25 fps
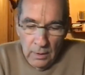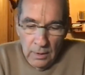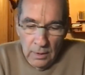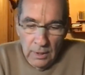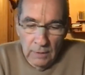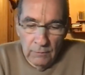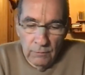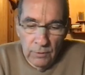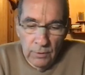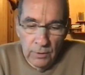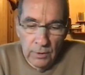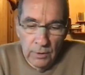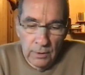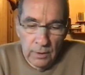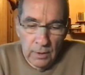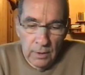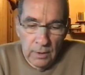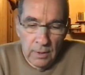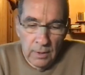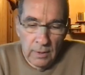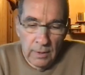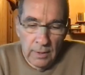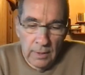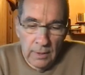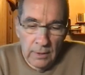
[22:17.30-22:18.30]
given that
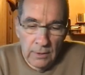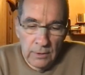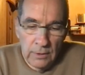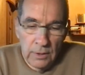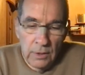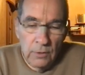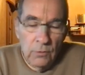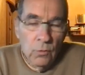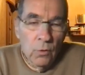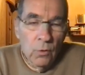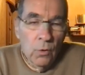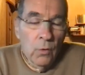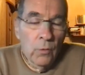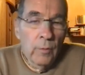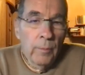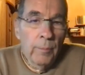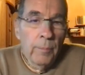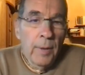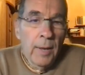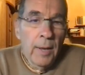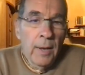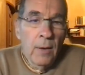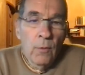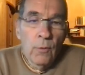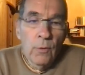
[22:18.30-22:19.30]
they contain all the
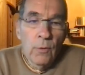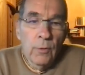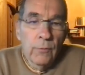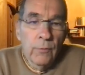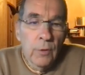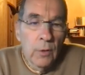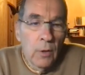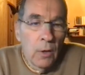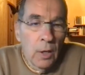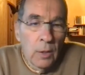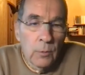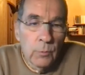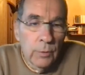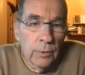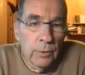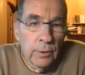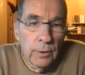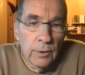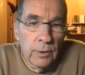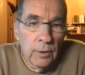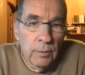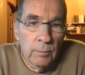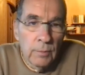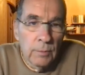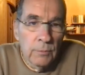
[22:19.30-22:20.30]
power of God
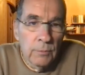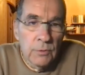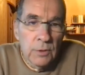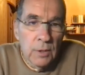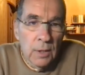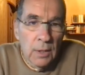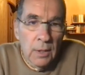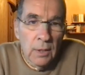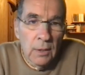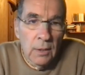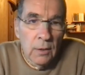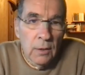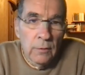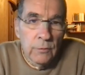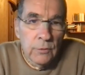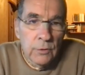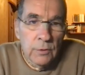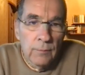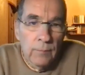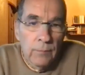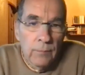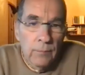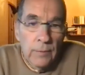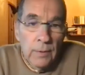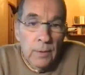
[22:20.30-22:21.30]
within
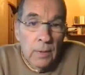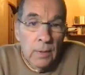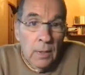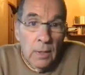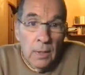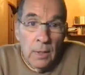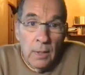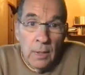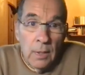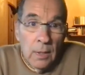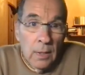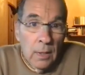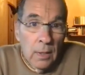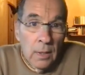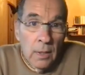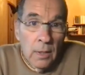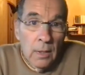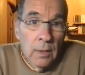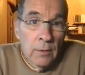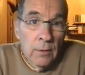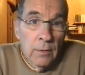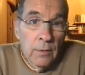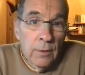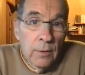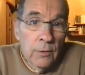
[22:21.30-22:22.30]
themselves,
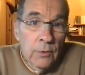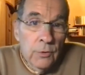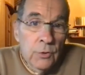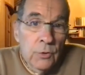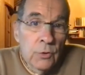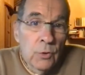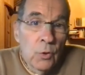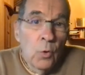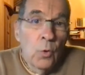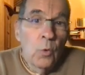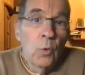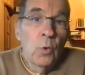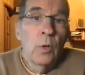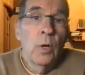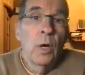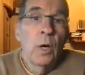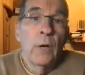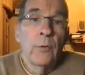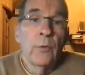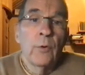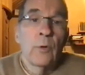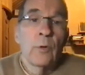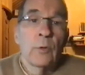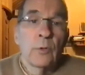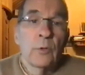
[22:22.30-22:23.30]
there's no
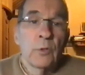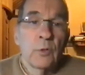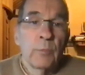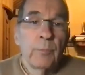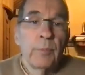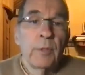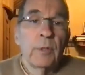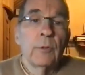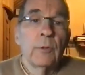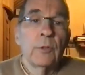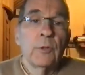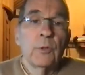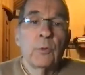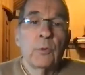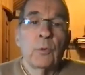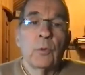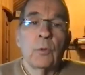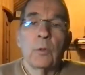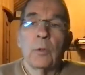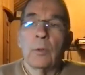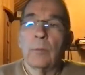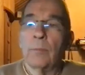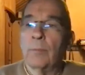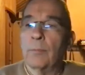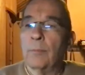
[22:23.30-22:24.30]
other
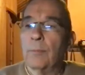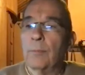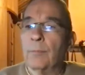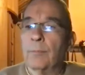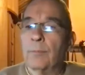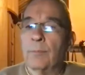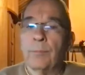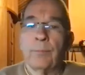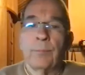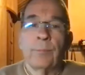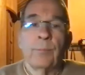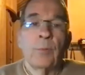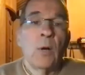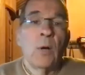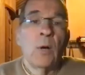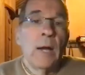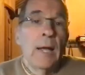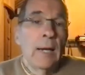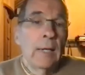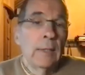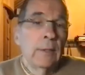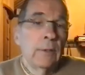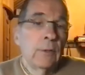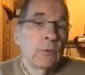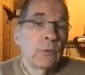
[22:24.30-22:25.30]
spiritual
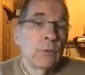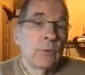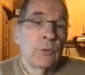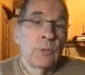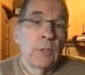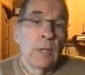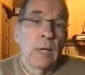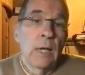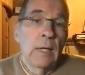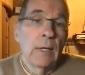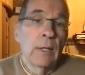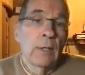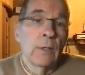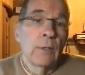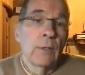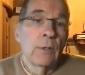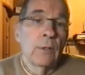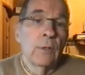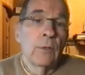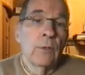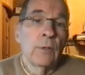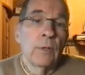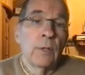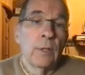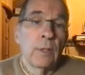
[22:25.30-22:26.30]
practice or
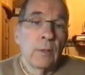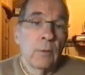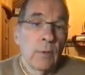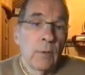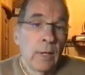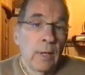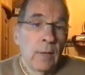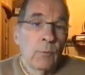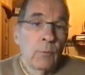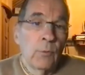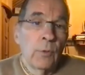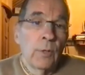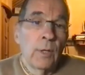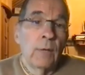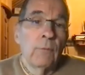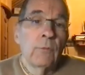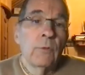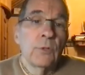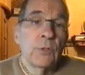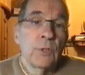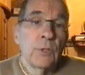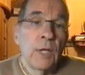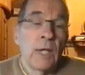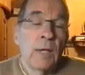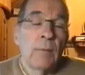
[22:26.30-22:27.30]
sadhana that would have
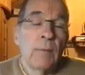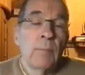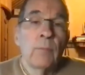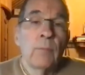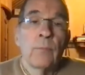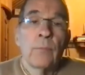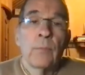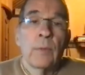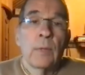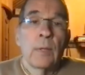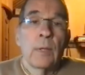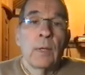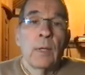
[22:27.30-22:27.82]
the same